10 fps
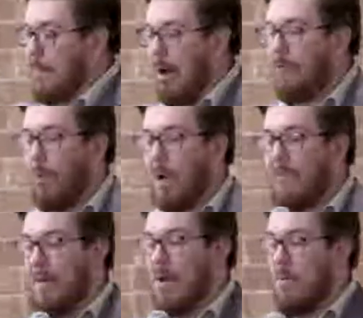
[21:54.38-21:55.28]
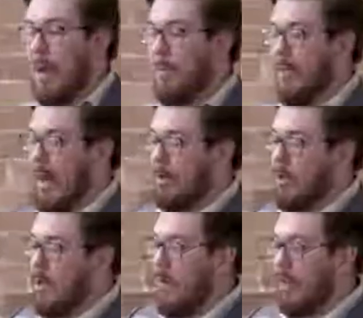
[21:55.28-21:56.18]
about 4,500 people now. So
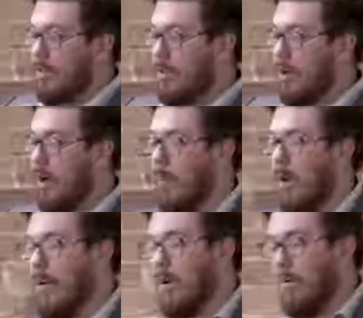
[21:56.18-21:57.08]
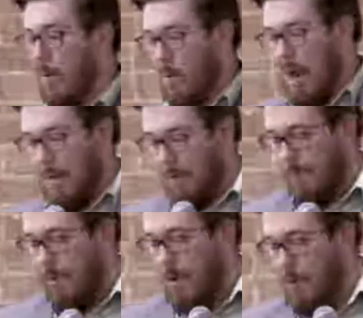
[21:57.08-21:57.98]
I know that says 3,100, but we're at about
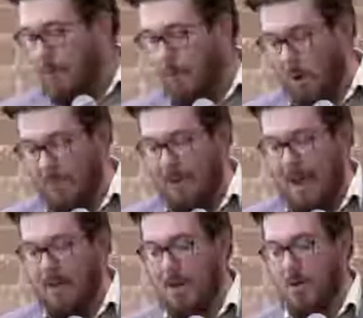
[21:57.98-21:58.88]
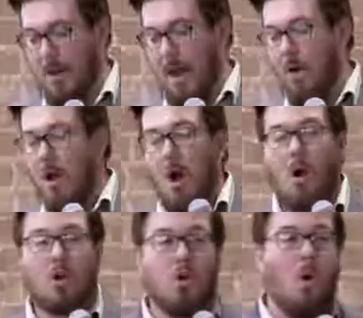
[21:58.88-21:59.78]
4,500 now.
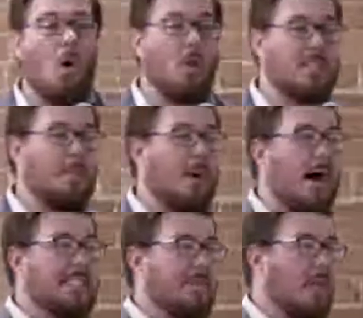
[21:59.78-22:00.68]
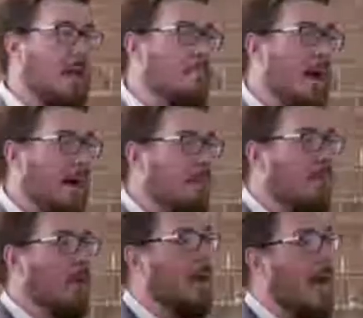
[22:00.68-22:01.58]
Our goal is to positively impact a
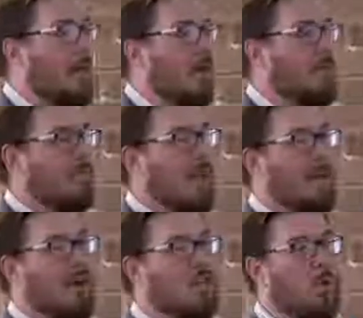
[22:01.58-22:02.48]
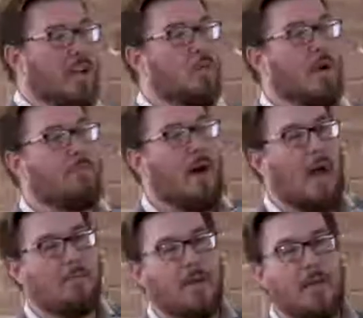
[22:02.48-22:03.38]
billion hectares of land by
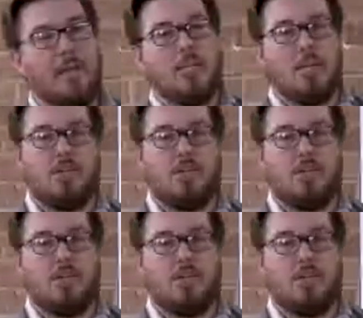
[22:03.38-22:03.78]
2025. To